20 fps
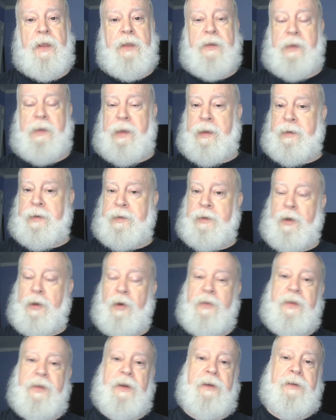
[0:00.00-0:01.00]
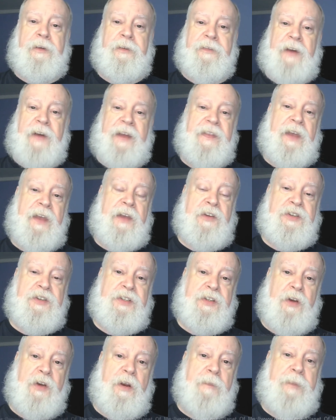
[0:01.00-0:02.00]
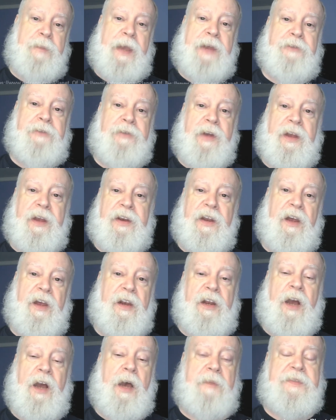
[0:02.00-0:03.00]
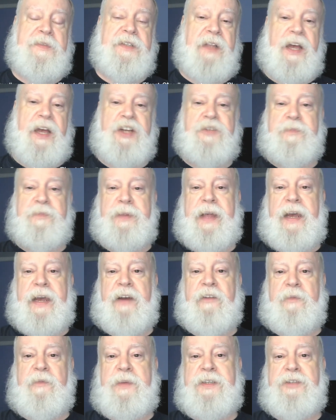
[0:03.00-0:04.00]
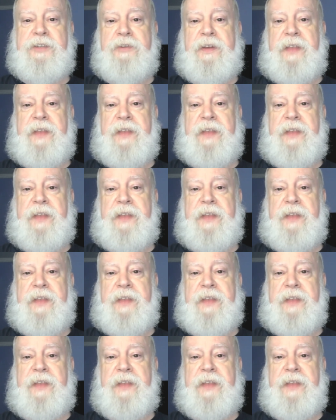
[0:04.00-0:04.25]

And to go there, to find that, you just go to patreon.com/planetofmystery.